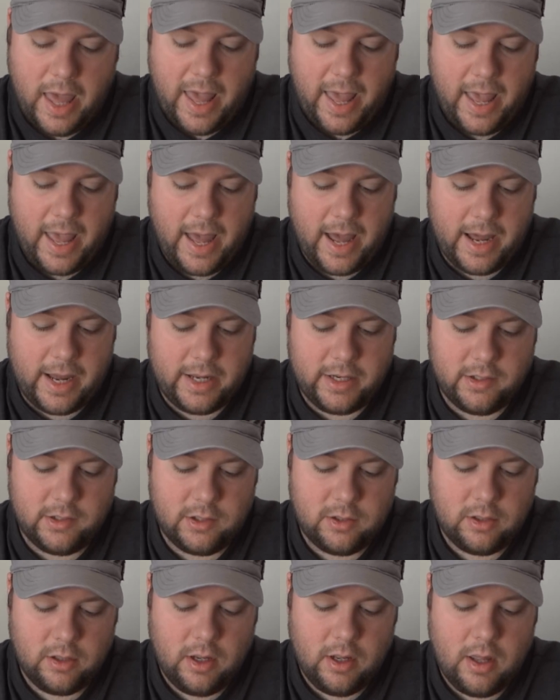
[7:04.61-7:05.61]

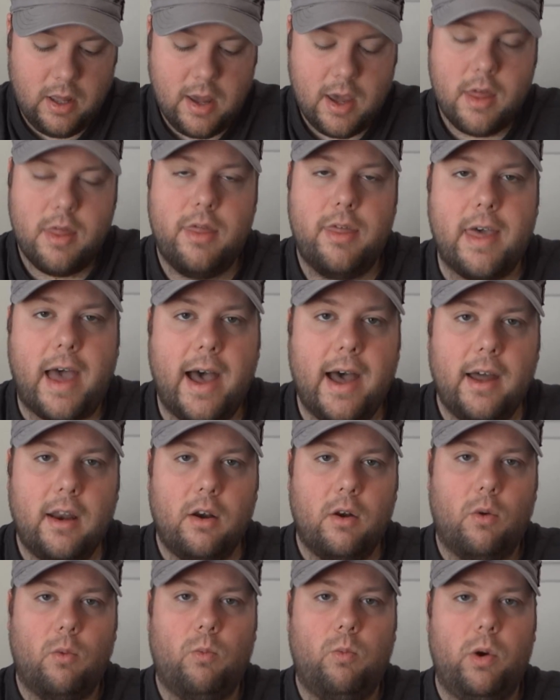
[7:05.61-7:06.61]
and
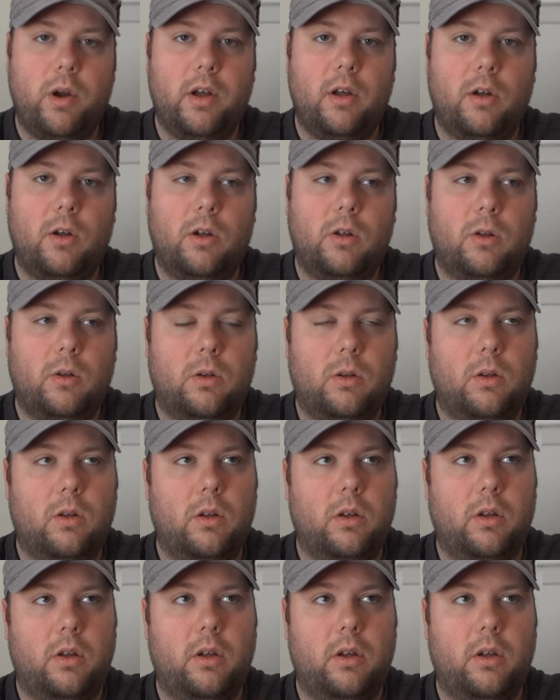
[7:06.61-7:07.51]
that will